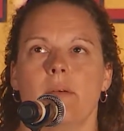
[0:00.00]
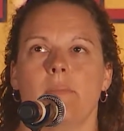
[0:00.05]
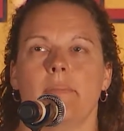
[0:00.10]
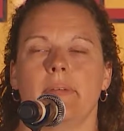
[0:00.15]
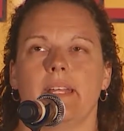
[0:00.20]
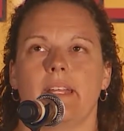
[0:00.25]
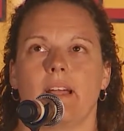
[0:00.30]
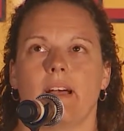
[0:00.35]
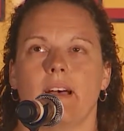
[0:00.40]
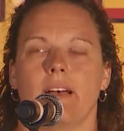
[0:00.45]

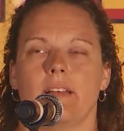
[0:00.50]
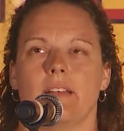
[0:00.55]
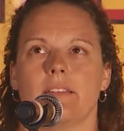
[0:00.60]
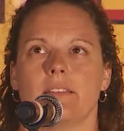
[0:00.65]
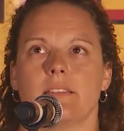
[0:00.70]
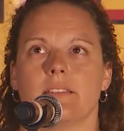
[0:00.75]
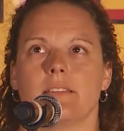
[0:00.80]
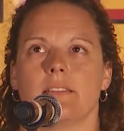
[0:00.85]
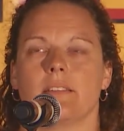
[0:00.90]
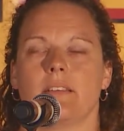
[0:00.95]

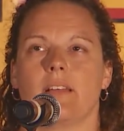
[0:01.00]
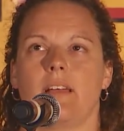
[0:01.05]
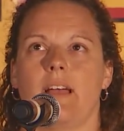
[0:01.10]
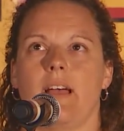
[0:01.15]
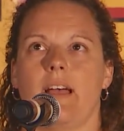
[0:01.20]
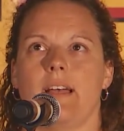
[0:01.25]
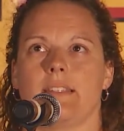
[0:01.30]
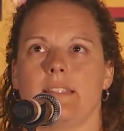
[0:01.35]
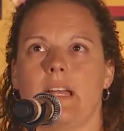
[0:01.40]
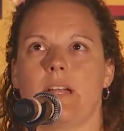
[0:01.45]
Because
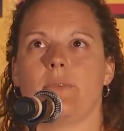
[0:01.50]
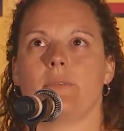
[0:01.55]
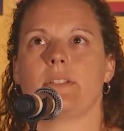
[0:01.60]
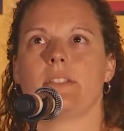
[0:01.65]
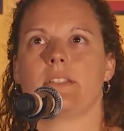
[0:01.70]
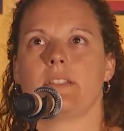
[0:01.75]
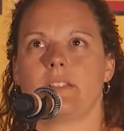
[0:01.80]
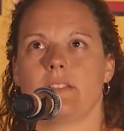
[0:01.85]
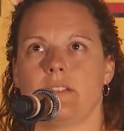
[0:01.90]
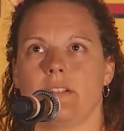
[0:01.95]
as I was
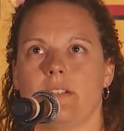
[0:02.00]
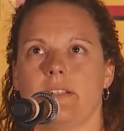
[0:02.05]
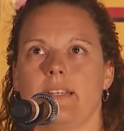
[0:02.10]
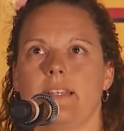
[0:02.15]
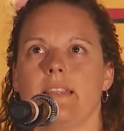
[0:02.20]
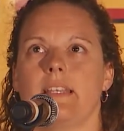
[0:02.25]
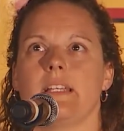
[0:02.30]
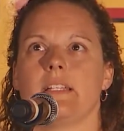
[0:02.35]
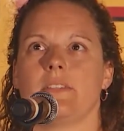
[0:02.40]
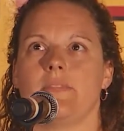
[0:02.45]

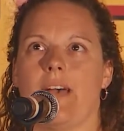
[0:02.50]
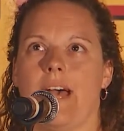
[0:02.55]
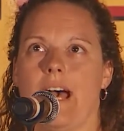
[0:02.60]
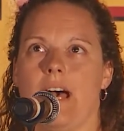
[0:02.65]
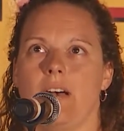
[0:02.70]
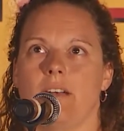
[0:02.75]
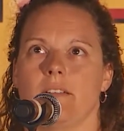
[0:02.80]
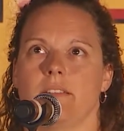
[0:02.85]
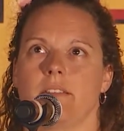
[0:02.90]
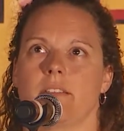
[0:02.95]
discerning these
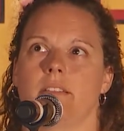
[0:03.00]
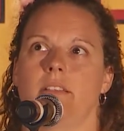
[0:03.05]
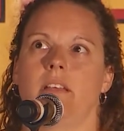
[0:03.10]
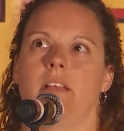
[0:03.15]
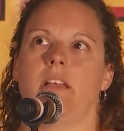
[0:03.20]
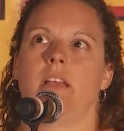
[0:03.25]
vows